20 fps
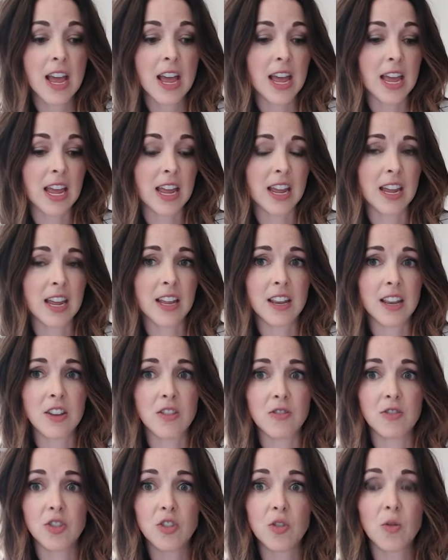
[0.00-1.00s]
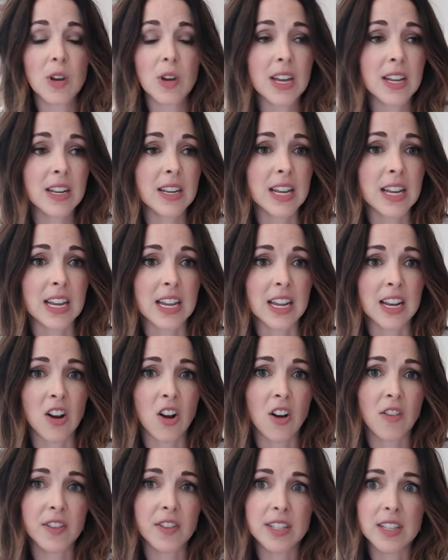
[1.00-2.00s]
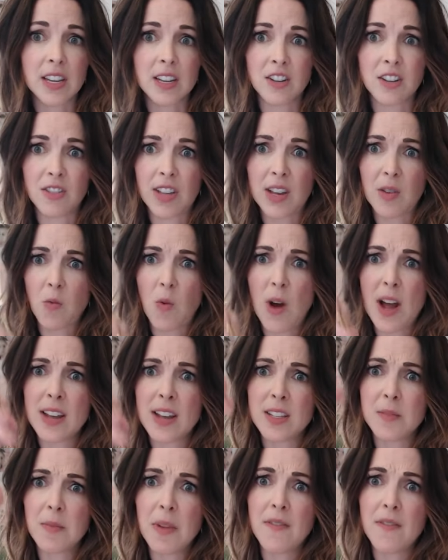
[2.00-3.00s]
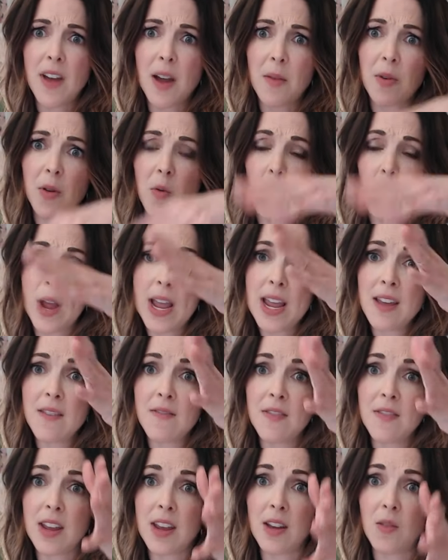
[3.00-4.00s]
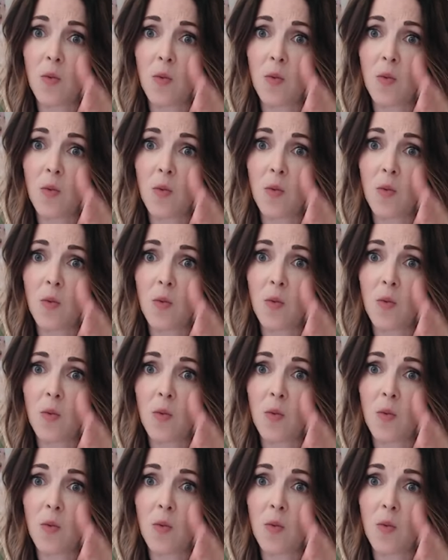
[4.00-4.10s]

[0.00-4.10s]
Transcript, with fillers: and you do it and all of a sudden you're like, why is my fabric waving?